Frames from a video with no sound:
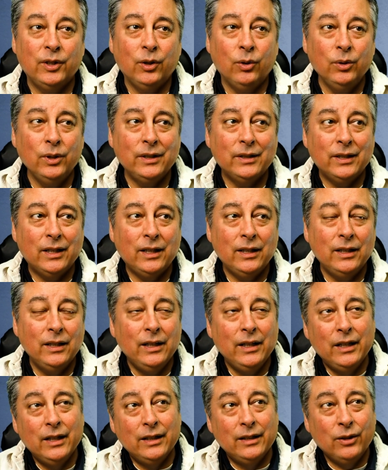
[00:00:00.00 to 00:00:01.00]
The only time,
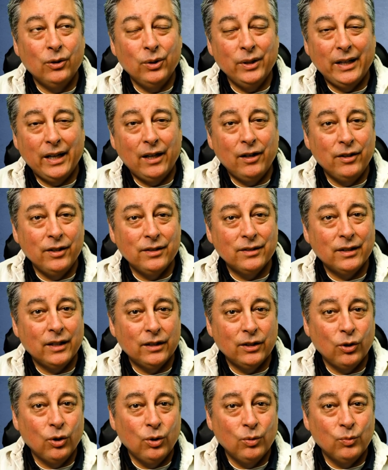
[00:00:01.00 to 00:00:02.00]
the only areas
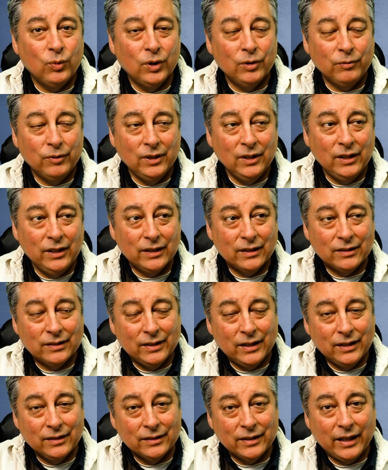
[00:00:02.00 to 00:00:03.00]
that the O M one really
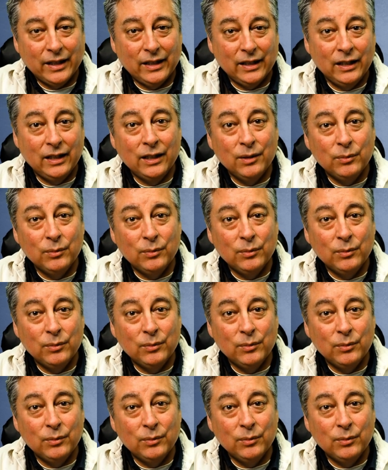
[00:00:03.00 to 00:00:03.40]
excels at in